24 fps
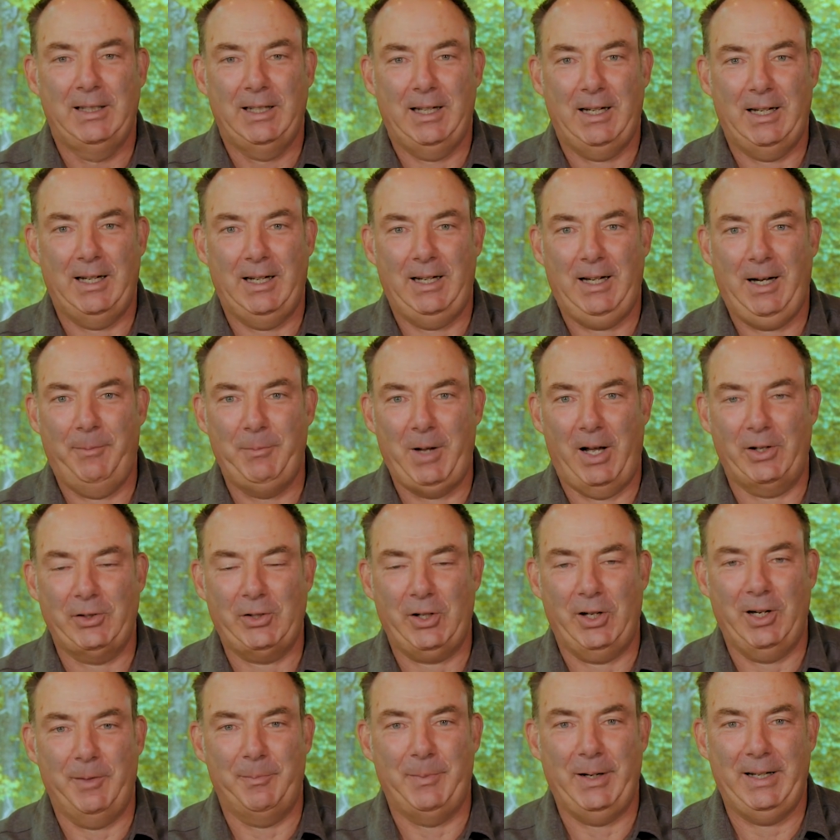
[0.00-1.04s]
I'm not
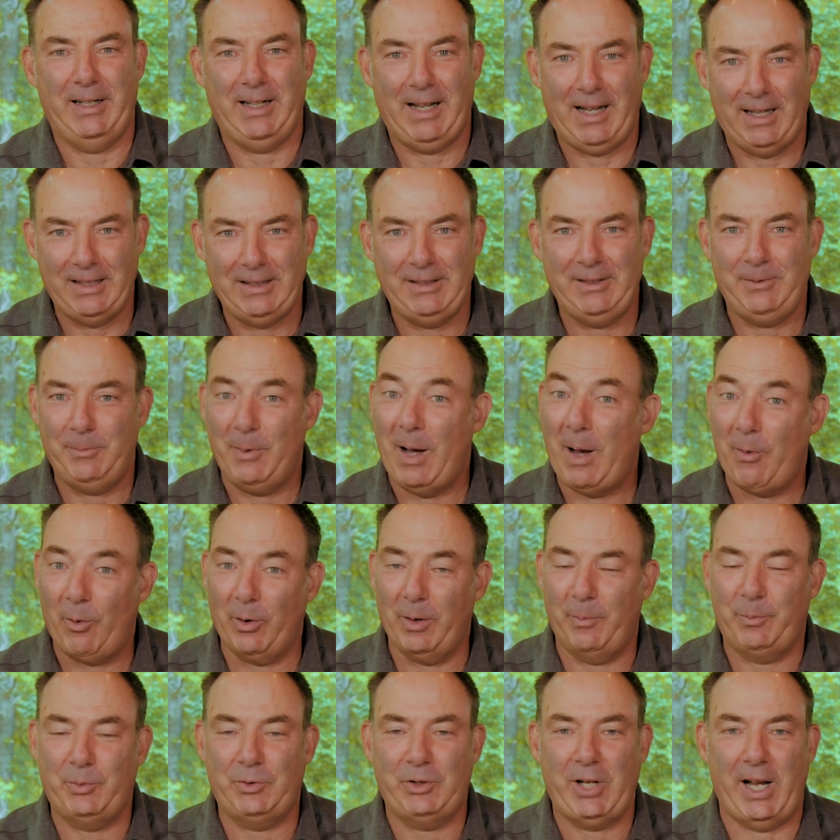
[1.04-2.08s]
sure, but you might
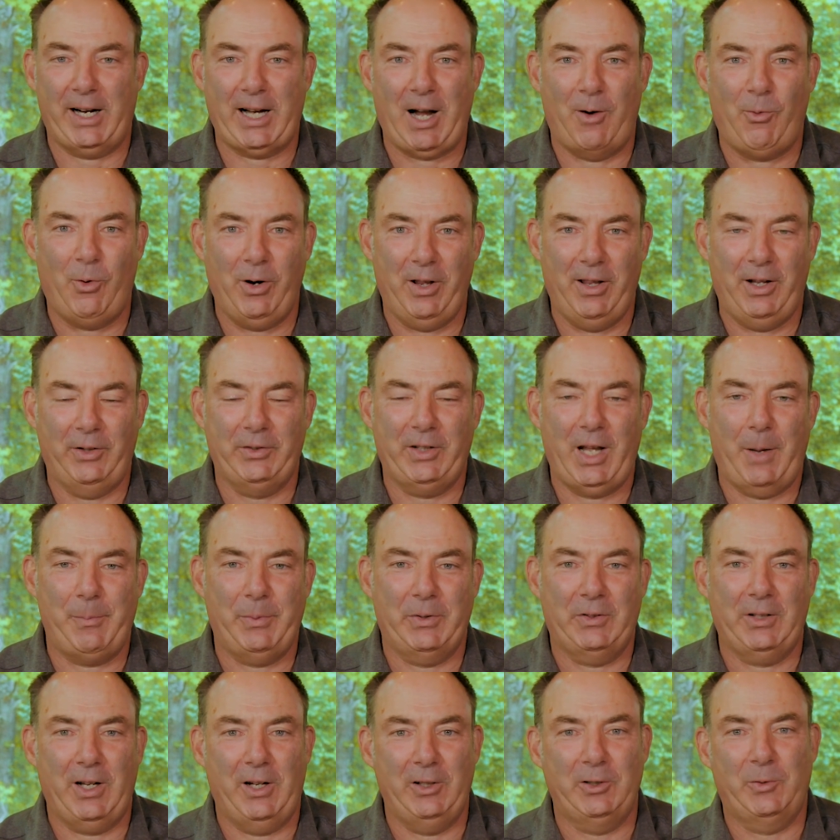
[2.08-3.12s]
want to check out one of those
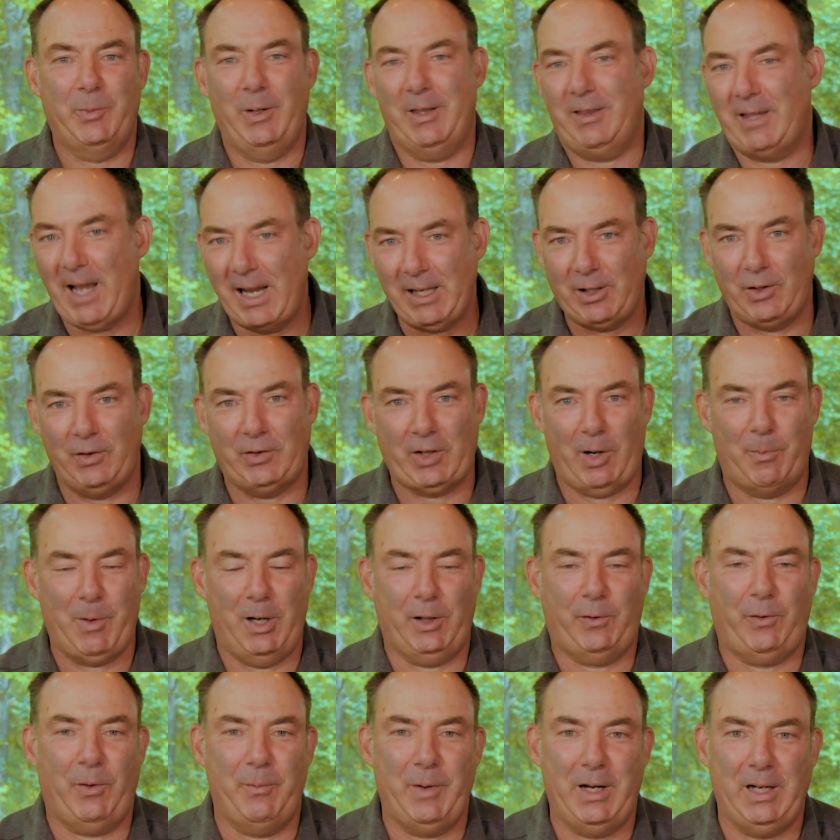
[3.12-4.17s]
episodes. But thank you so
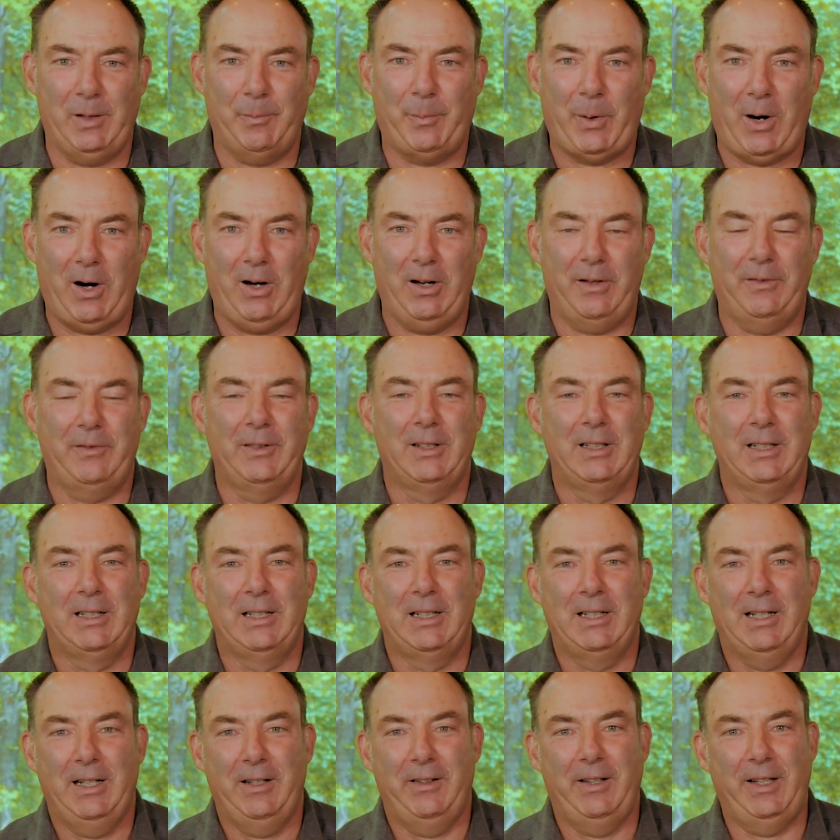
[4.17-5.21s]
much for being a part of
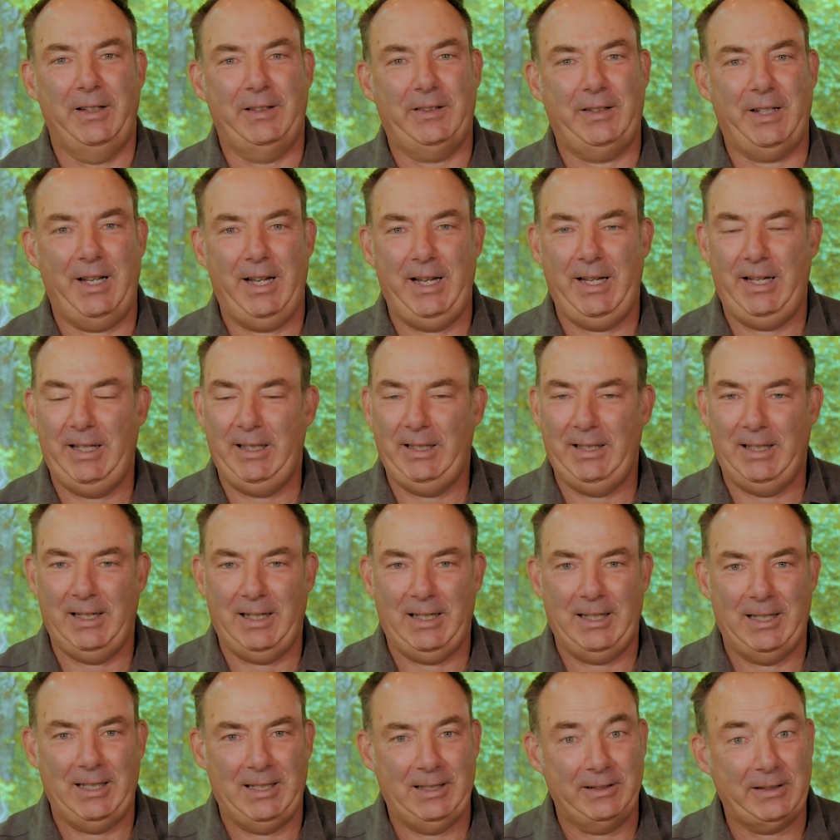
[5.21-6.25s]
this thing.
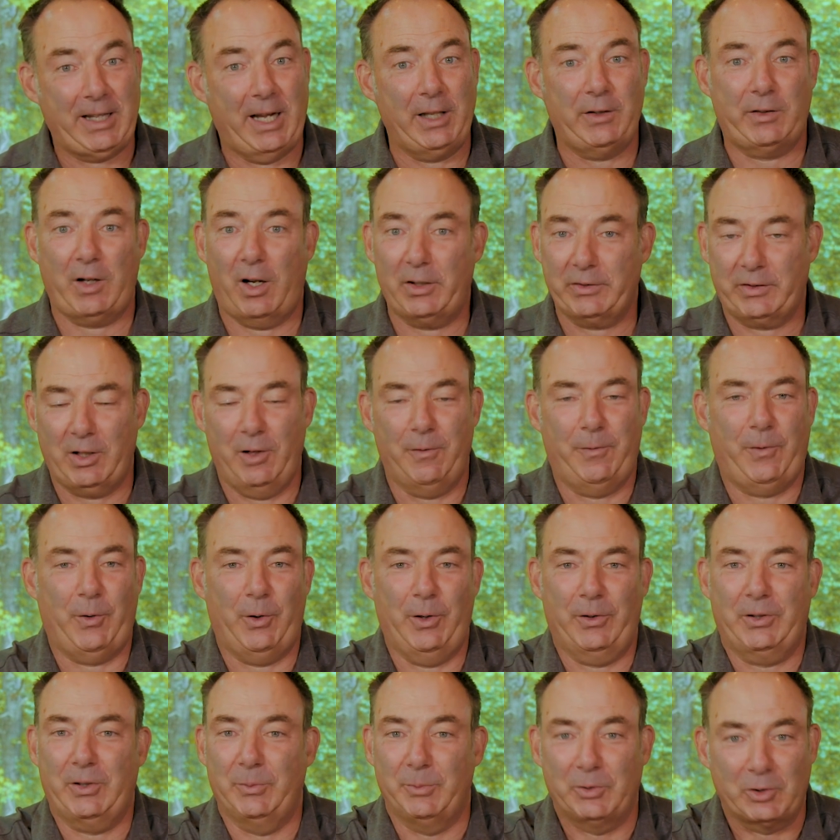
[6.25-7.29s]
Thanks also
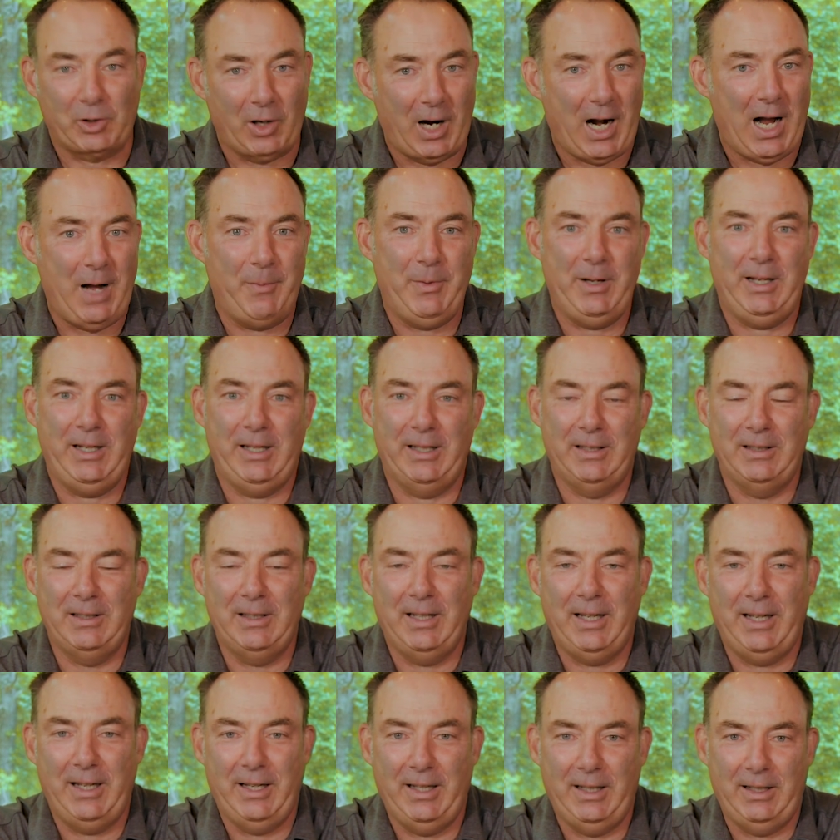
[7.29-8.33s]
for subscribing,
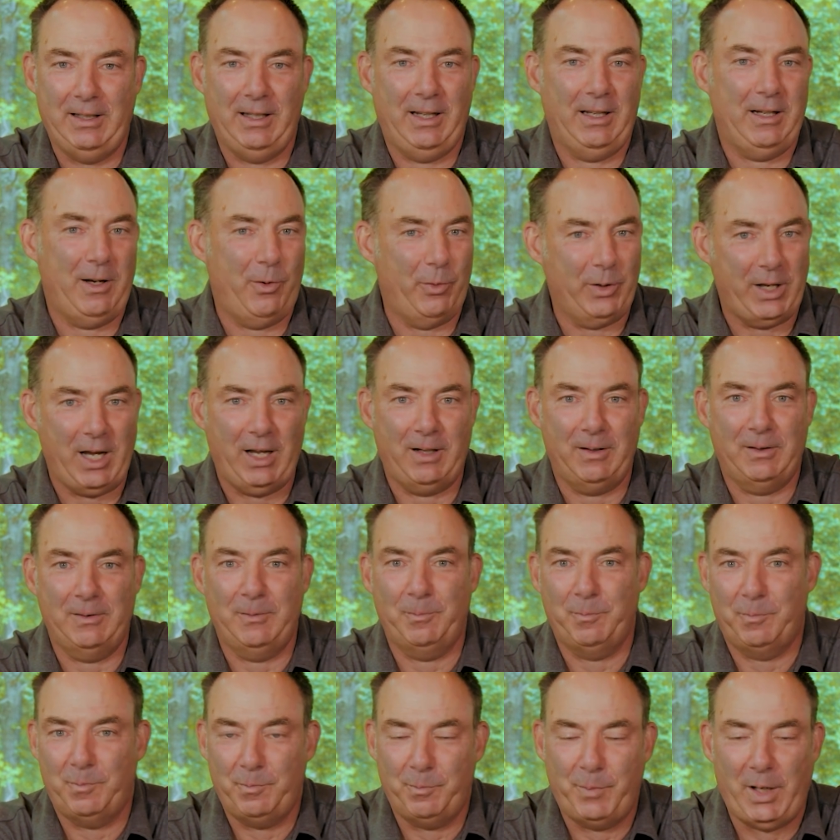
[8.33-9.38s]
and I know we got
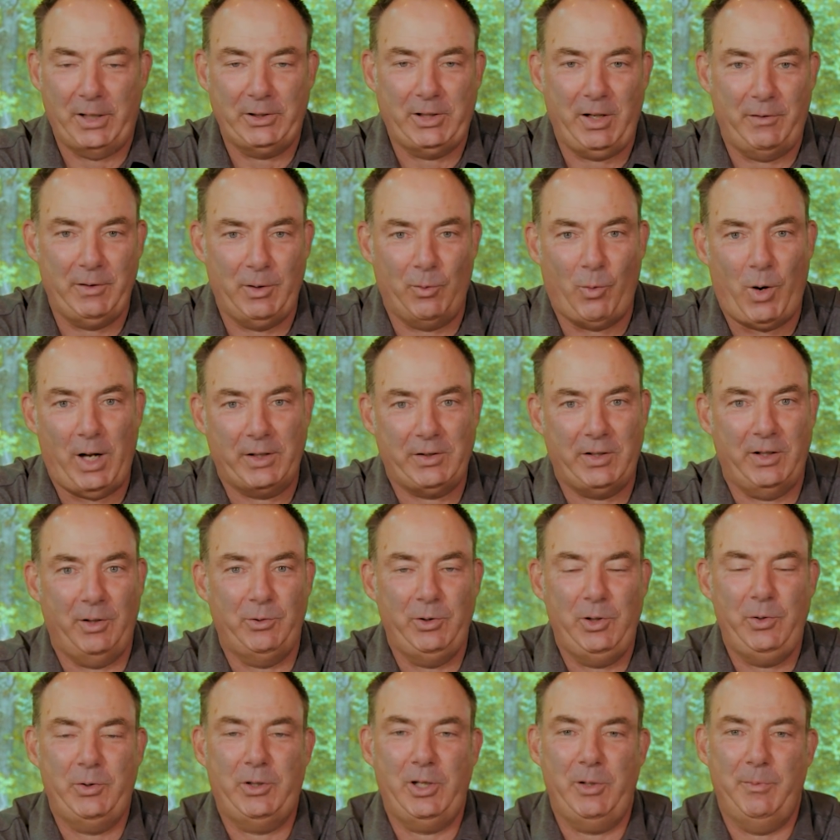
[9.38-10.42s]
a bunch of you watching on
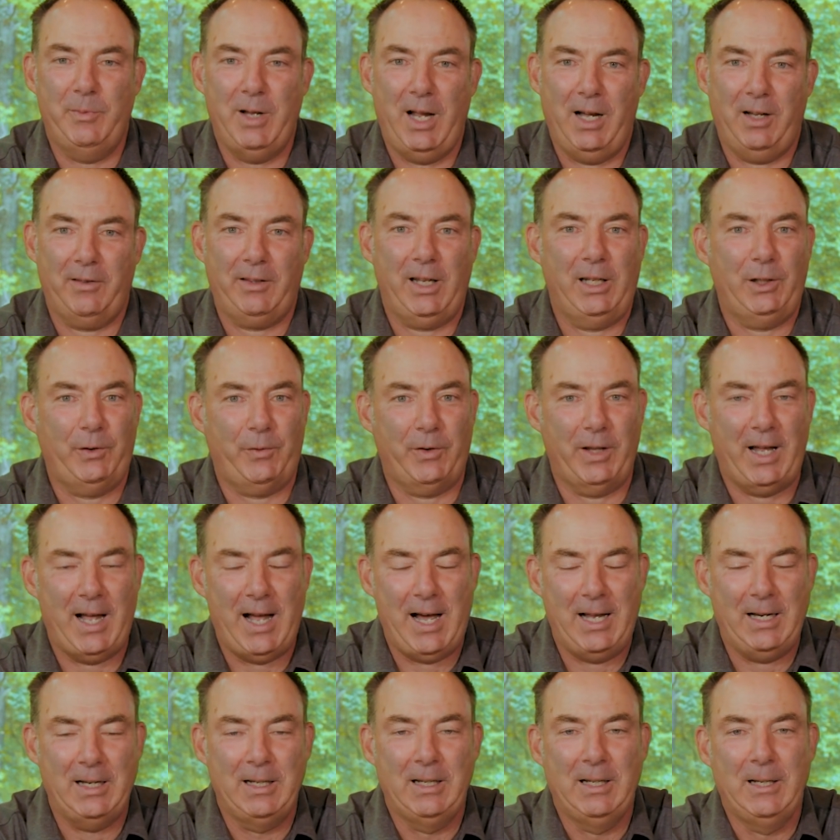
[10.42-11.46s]
YouTube now. Thanks for
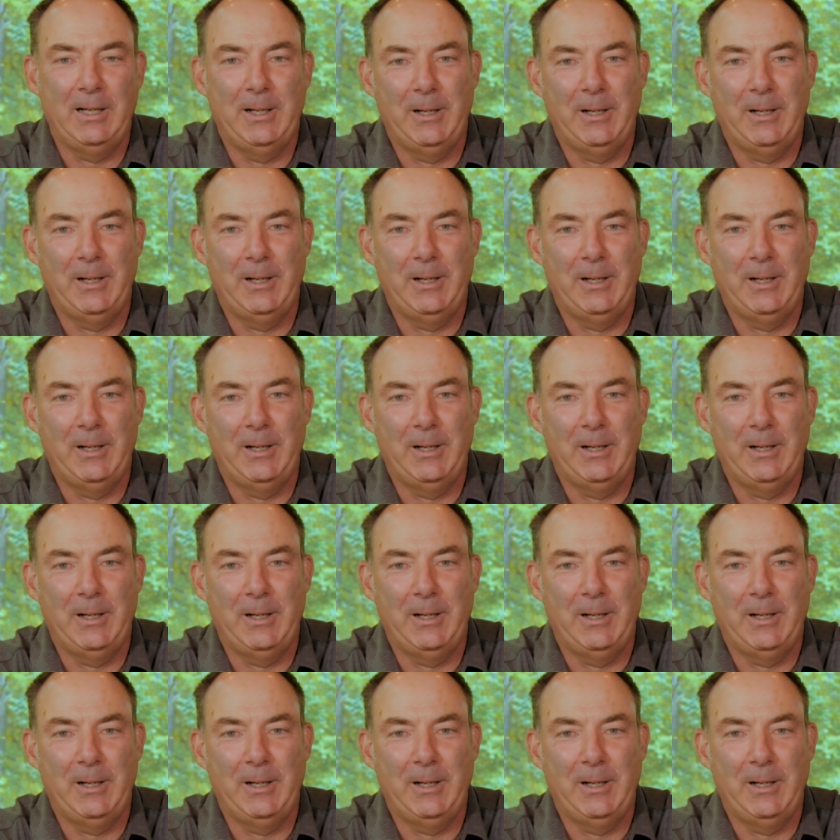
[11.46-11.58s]
that.